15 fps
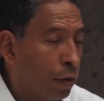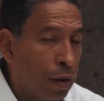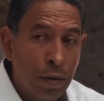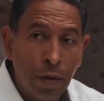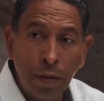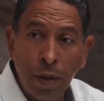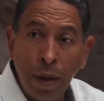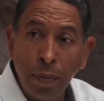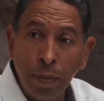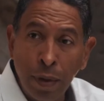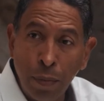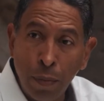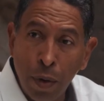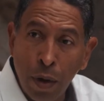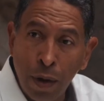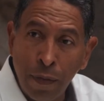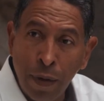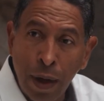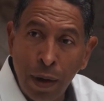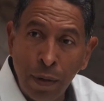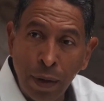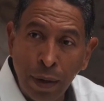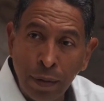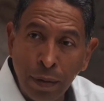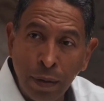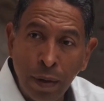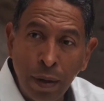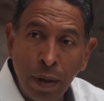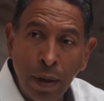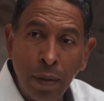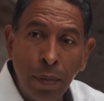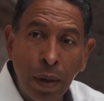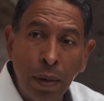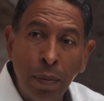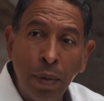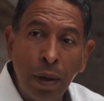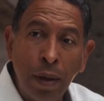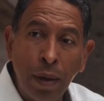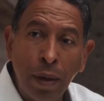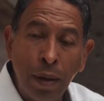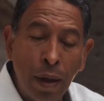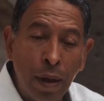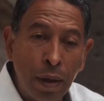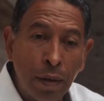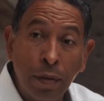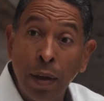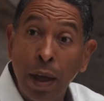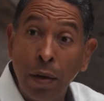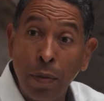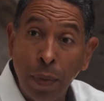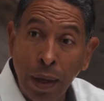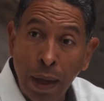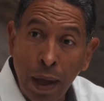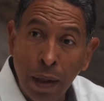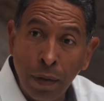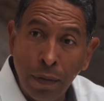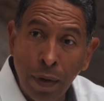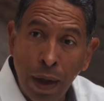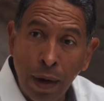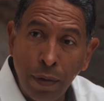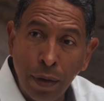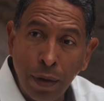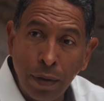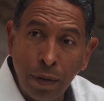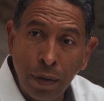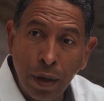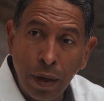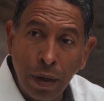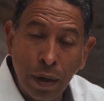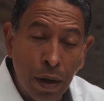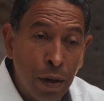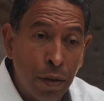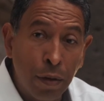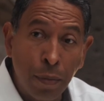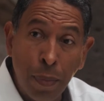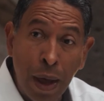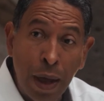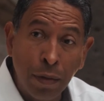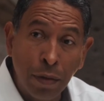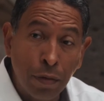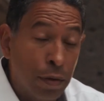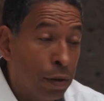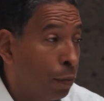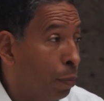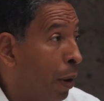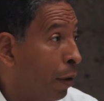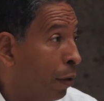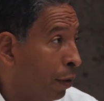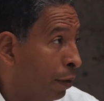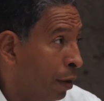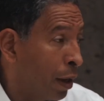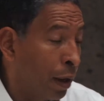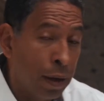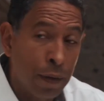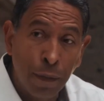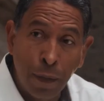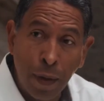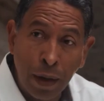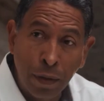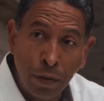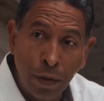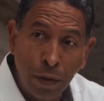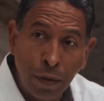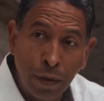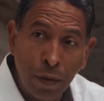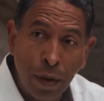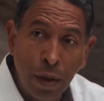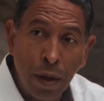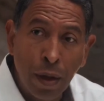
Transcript: such as Epstein-Barr virus, maybe cytomegalovirus and other pathogens, parasitic infections,